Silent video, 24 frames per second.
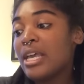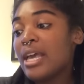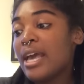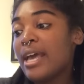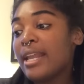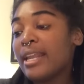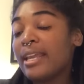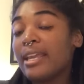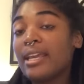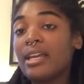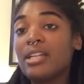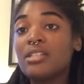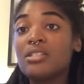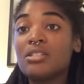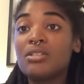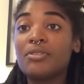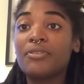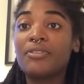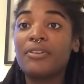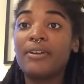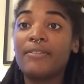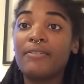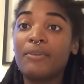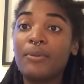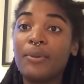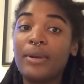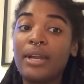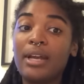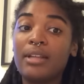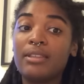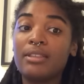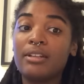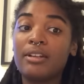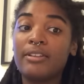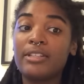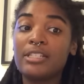And again, so for everyone
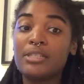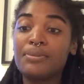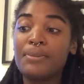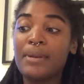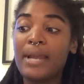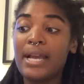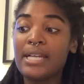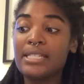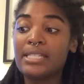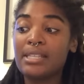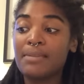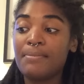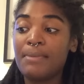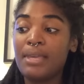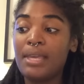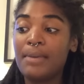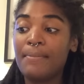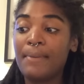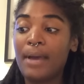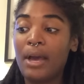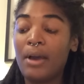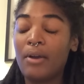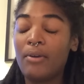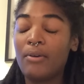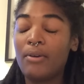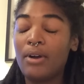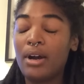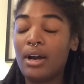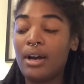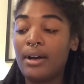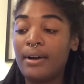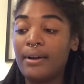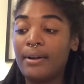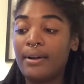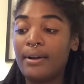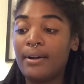out there that's been asking me about
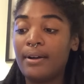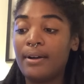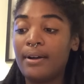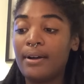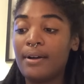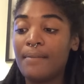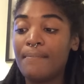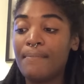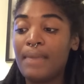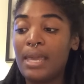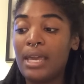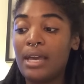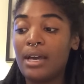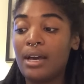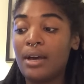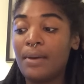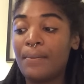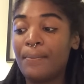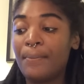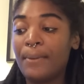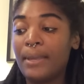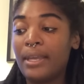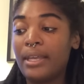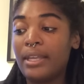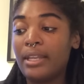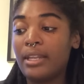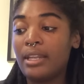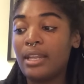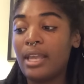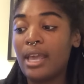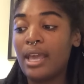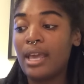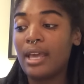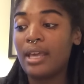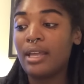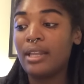uh, makeup and,
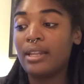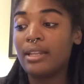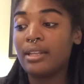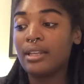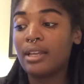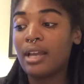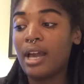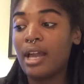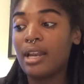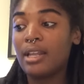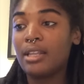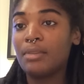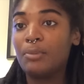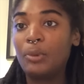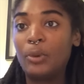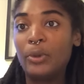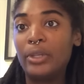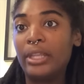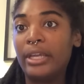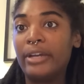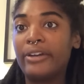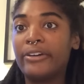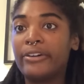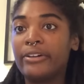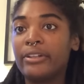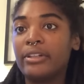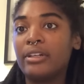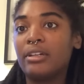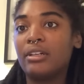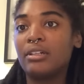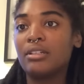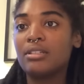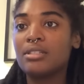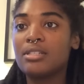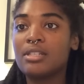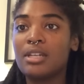and kind of more like girly
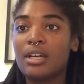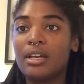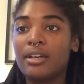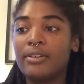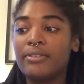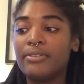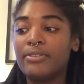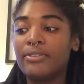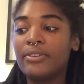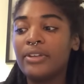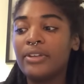girl stuff,